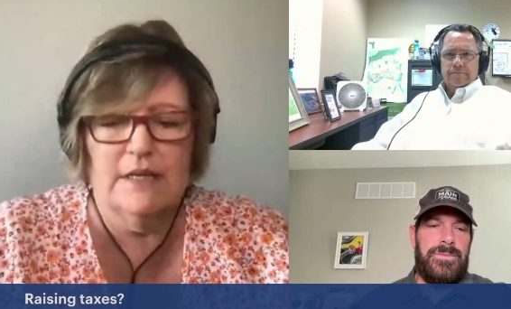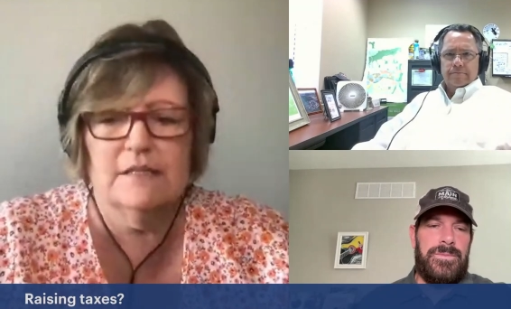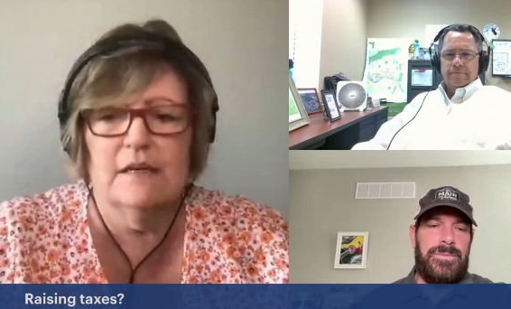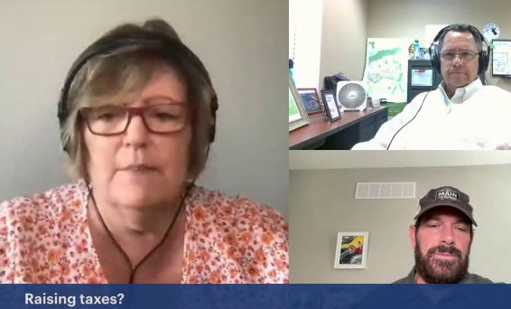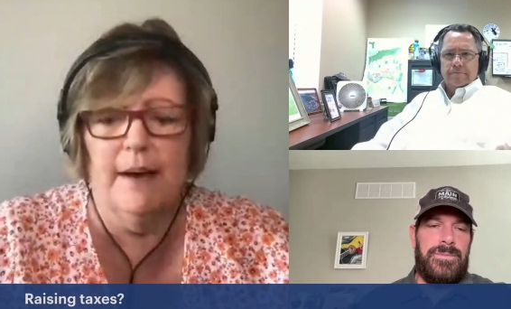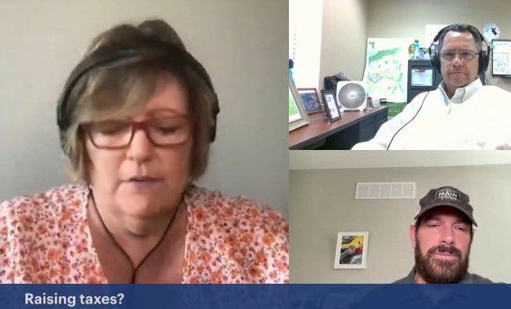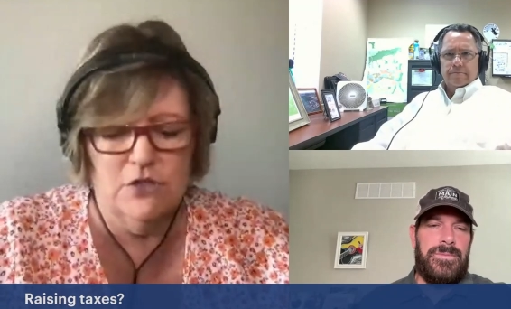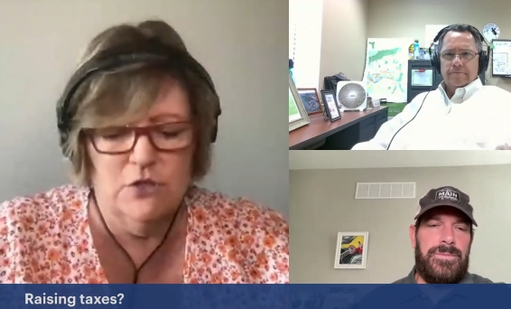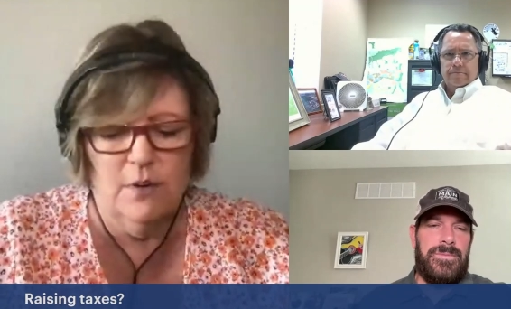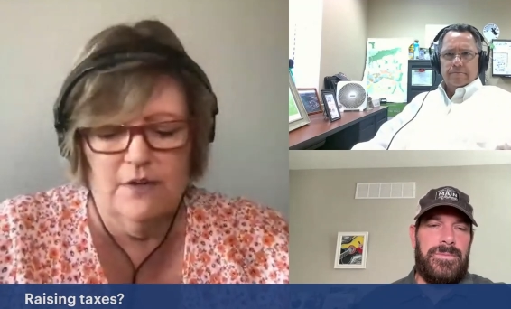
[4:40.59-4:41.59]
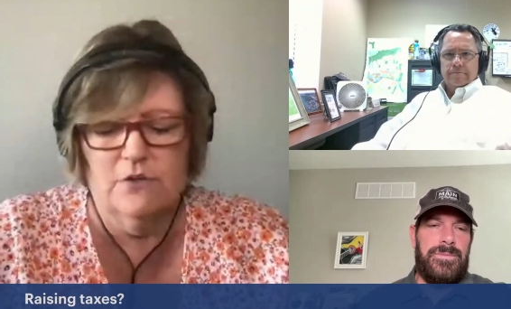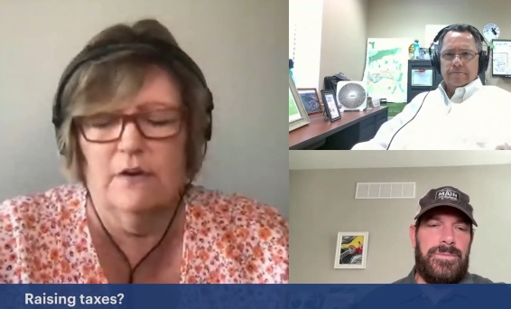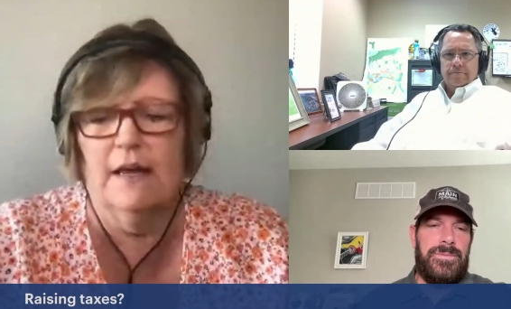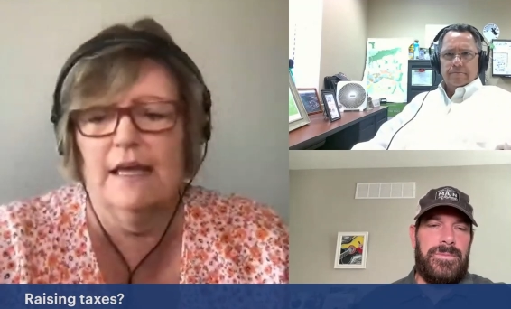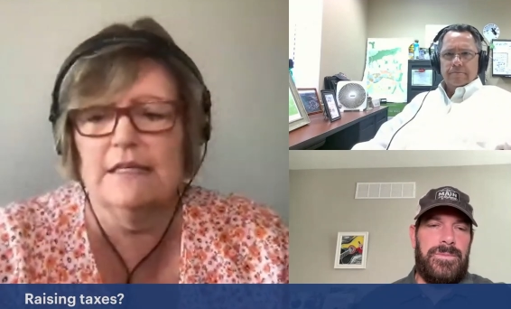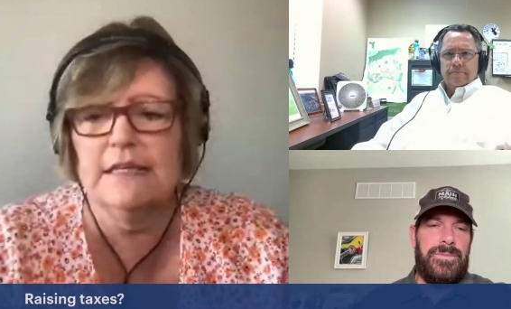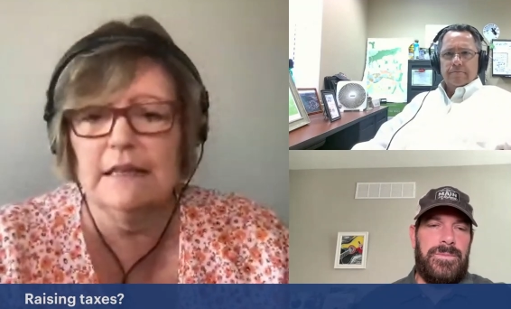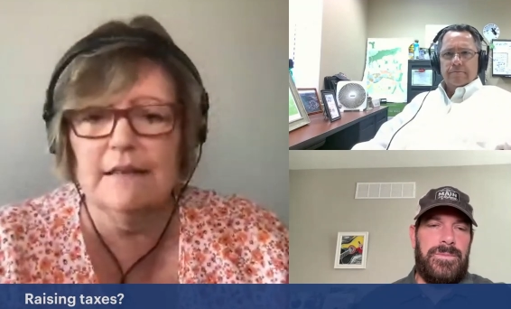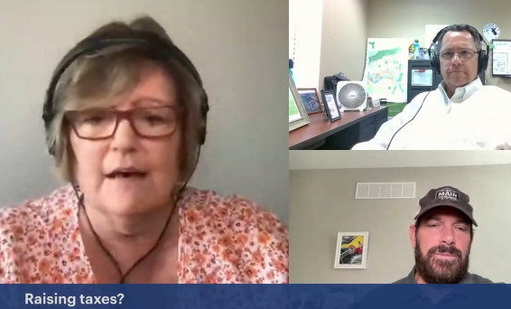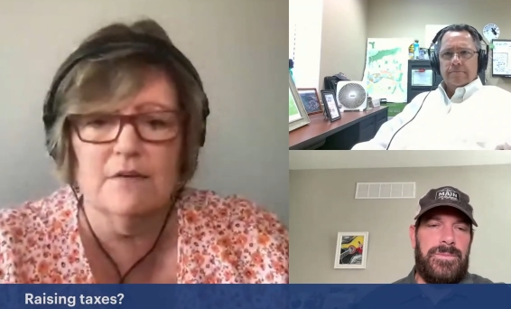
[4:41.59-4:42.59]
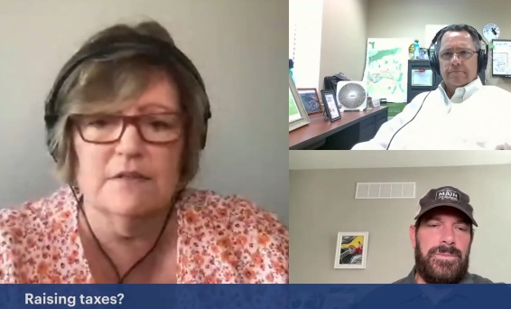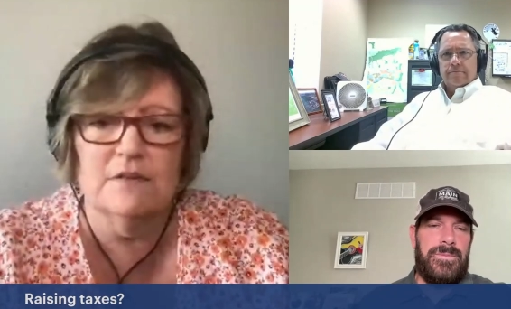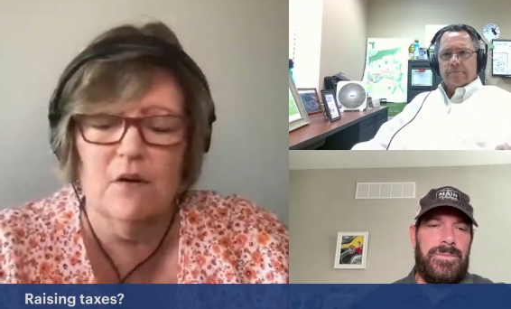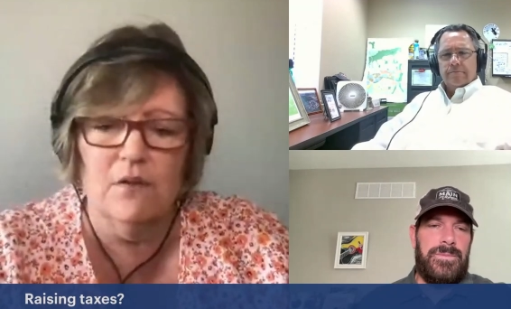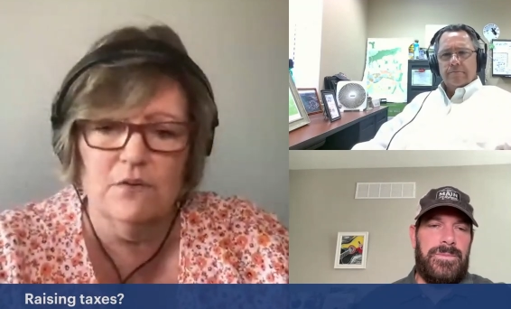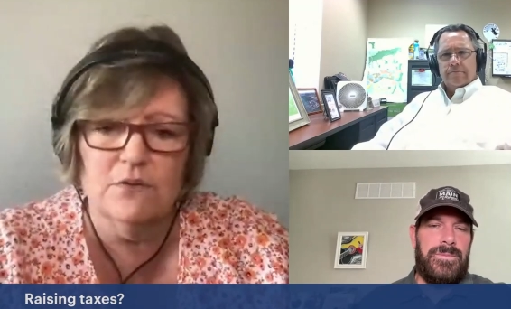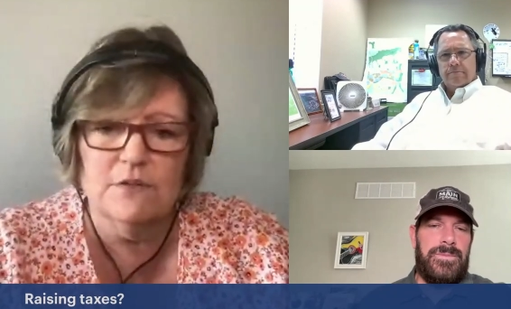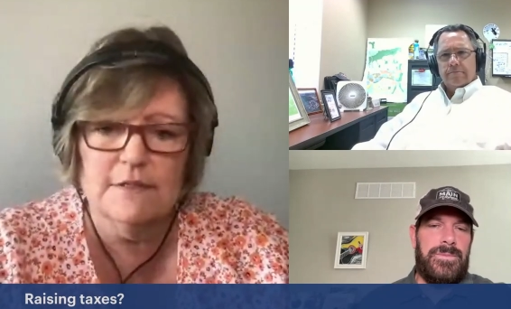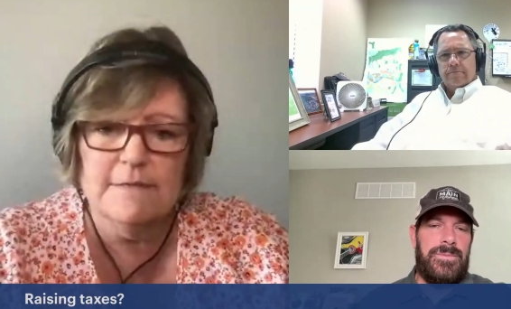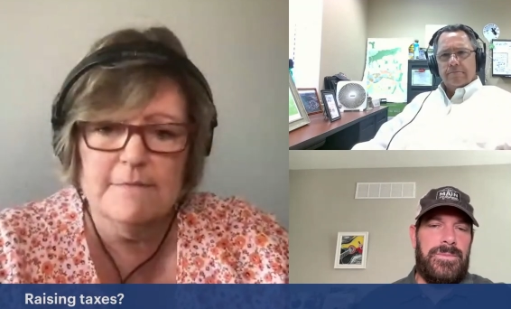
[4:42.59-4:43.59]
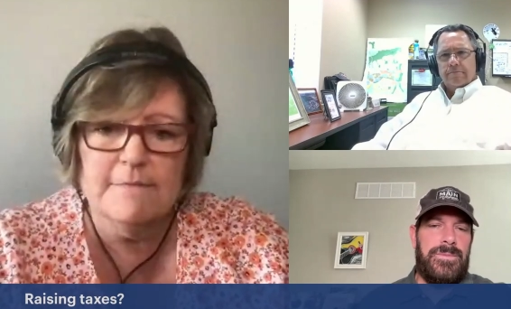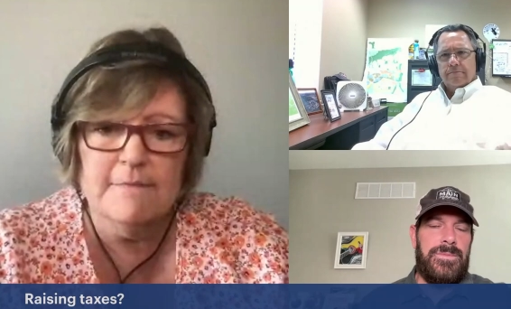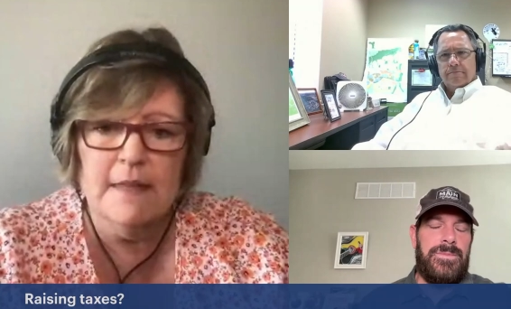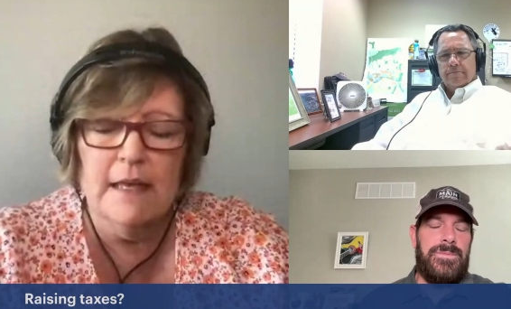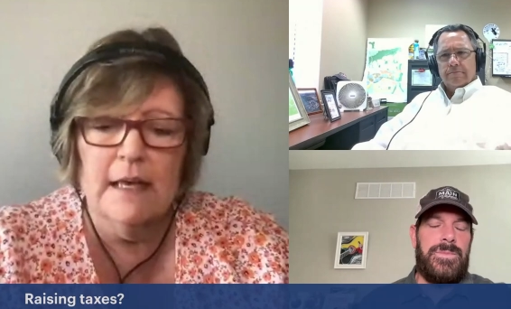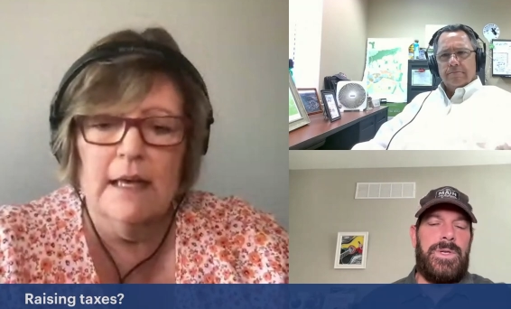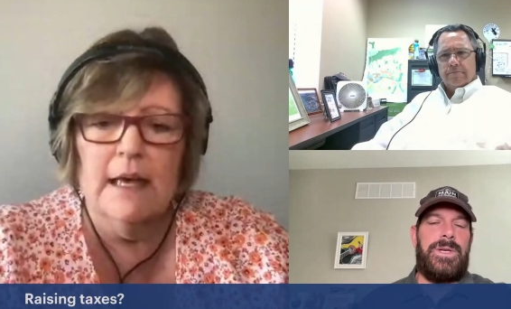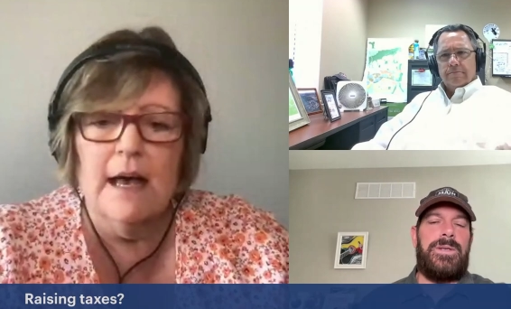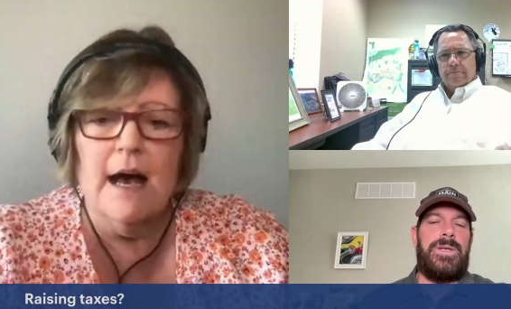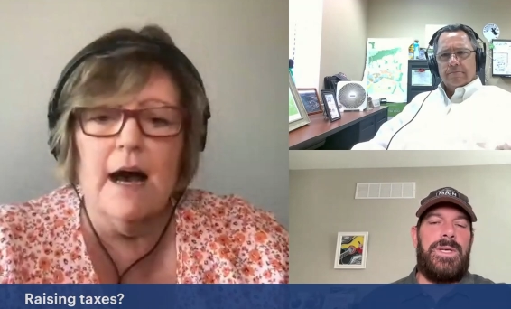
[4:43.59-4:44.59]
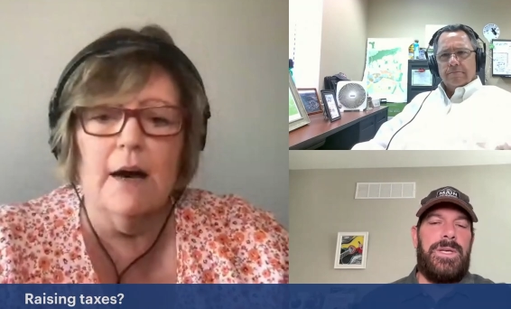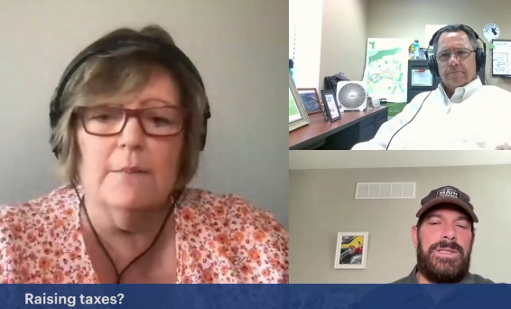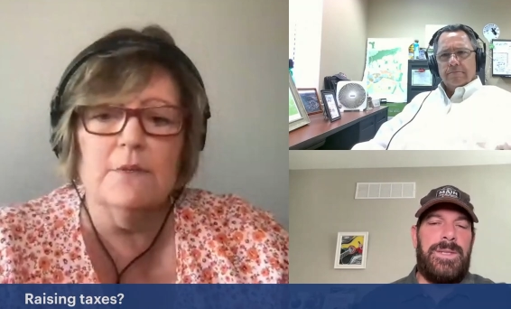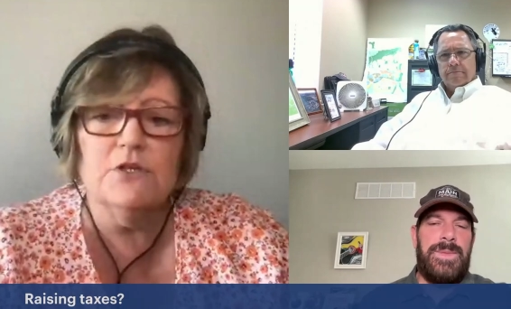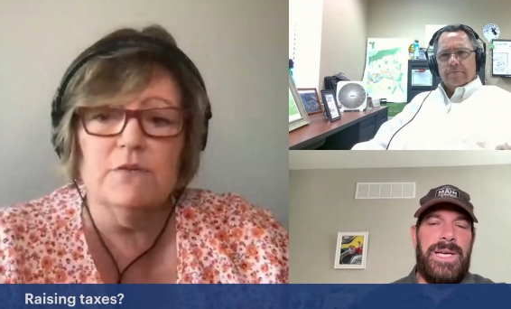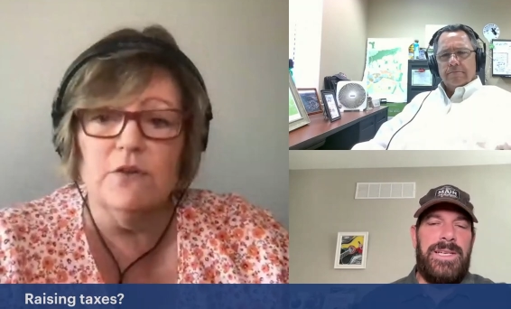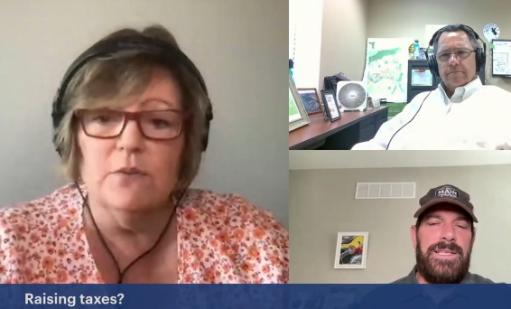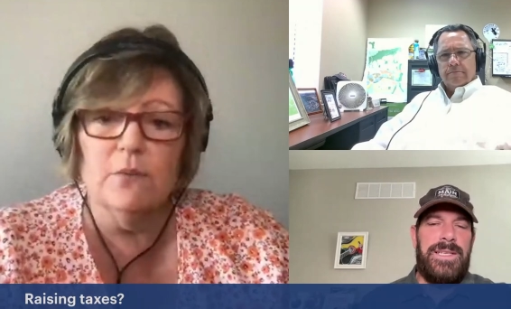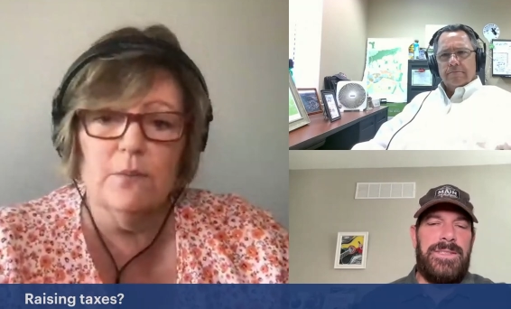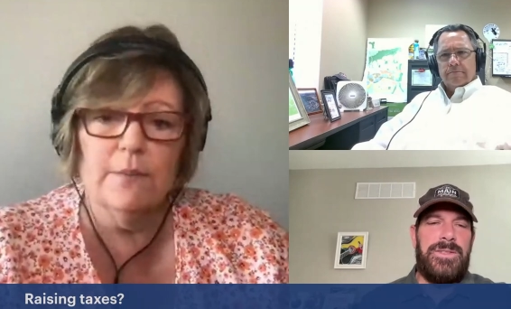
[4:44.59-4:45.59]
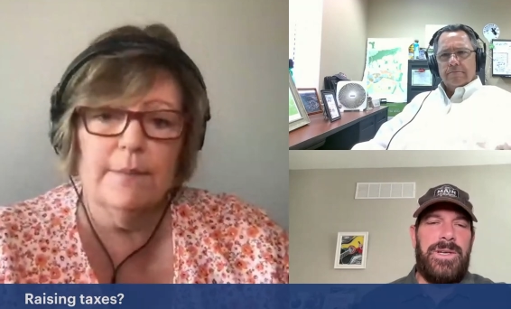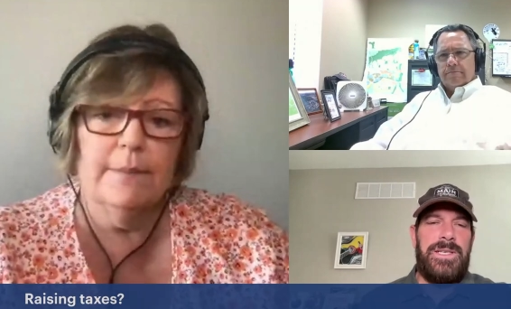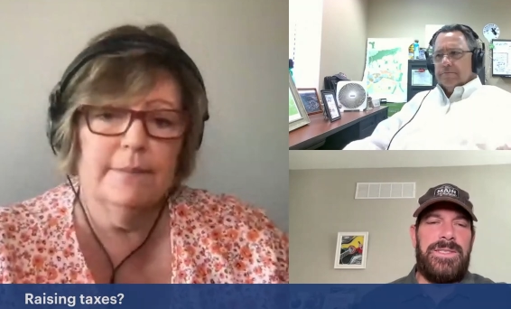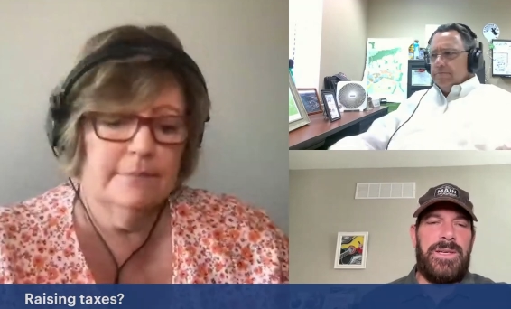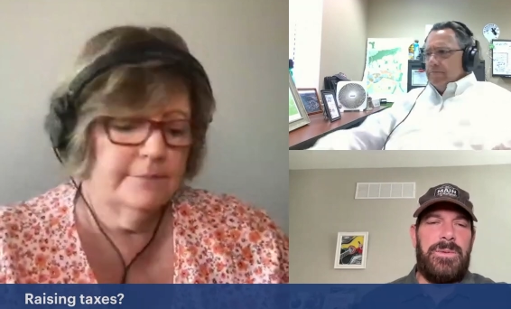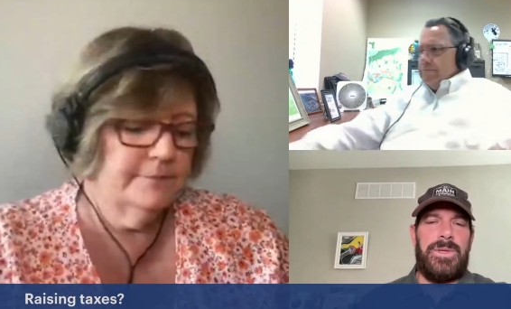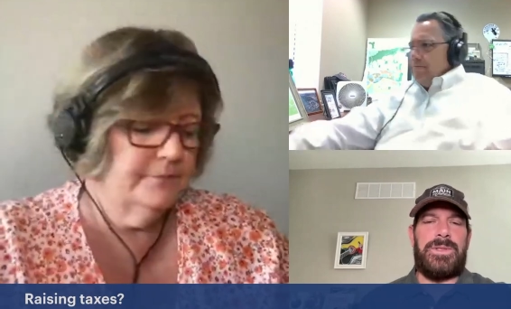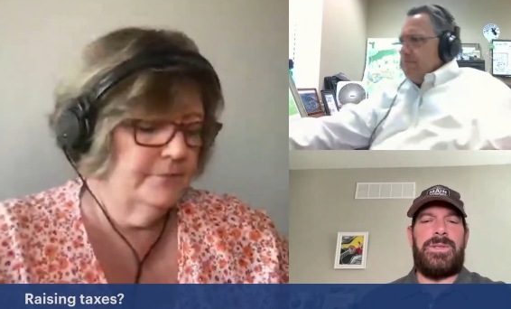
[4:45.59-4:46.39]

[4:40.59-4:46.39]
Speaker 1: brings in about two hundred nineteen thousand dollars.
Speaker 2: Okay. Um, I mean, so, how, you, so, how, does that work?